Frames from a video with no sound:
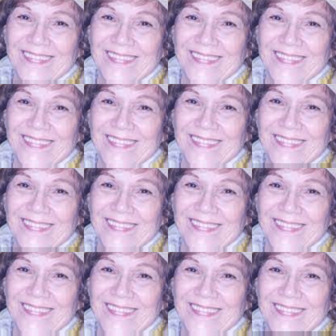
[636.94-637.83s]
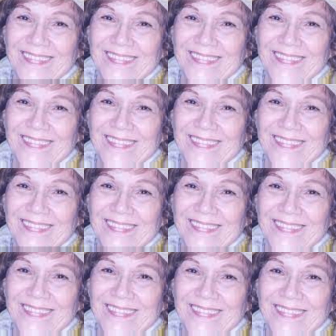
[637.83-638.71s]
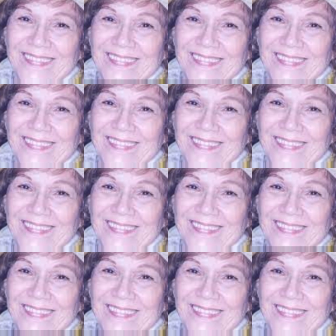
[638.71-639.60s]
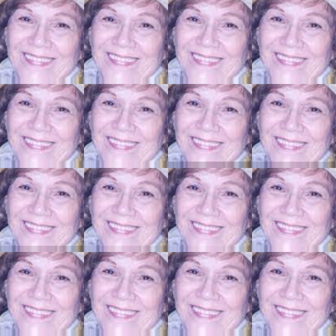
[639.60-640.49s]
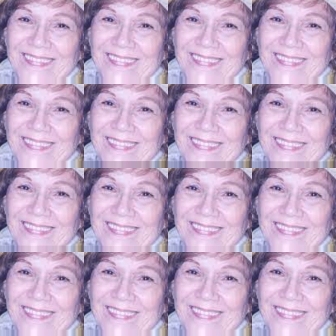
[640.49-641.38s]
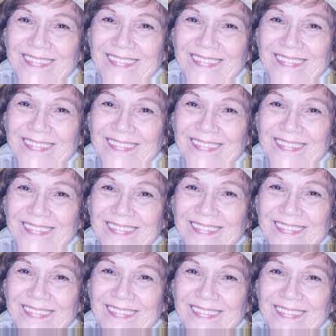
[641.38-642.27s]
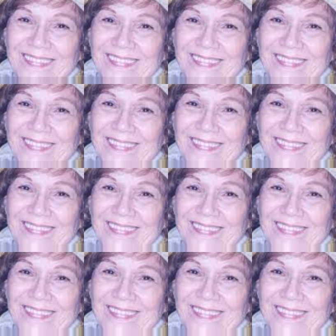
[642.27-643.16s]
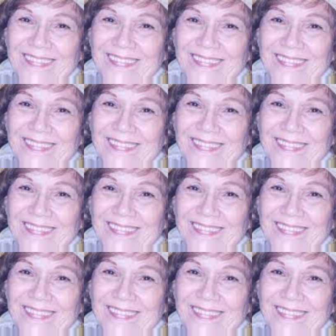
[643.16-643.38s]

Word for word: But this time I felt I had to say yes. I have come with humility and simplicity, this is how